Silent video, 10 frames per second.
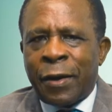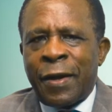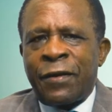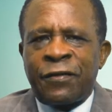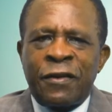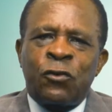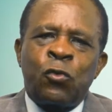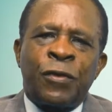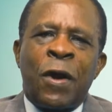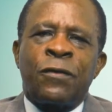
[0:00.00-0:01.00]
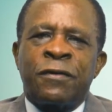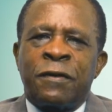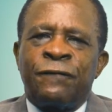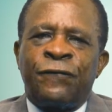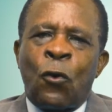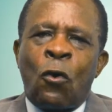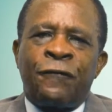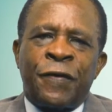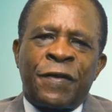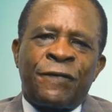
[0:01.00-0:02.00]
case, in 2004,
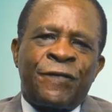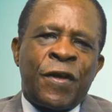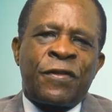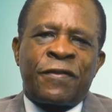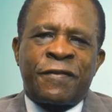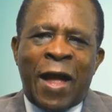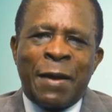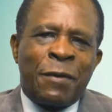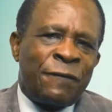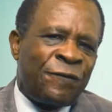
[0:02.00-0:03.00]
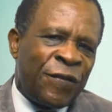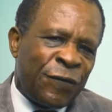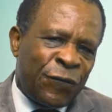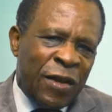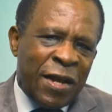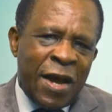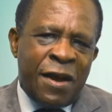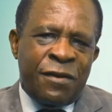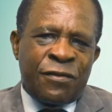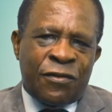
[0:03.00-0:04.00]
for the first time in 50
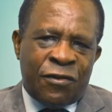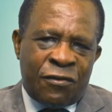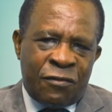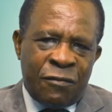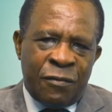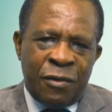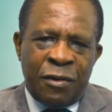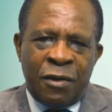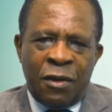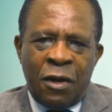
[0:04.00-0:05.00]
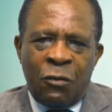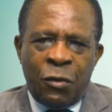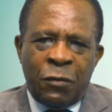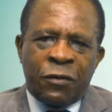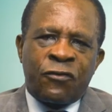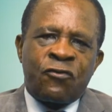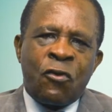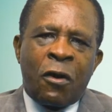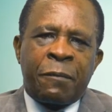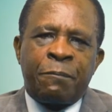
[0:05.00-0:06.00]
years, we were
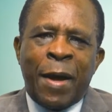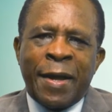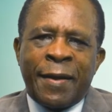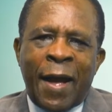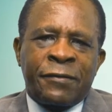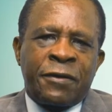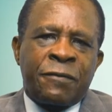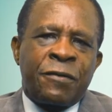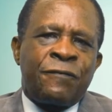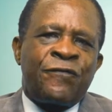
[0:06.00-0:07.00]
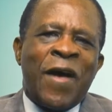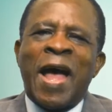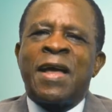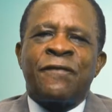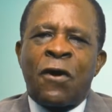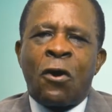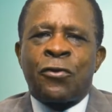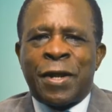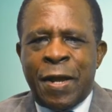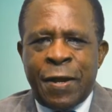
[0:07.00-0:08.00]
struck by Category 5
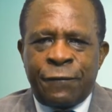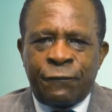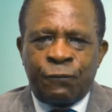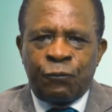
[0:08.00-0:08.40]
hurricane.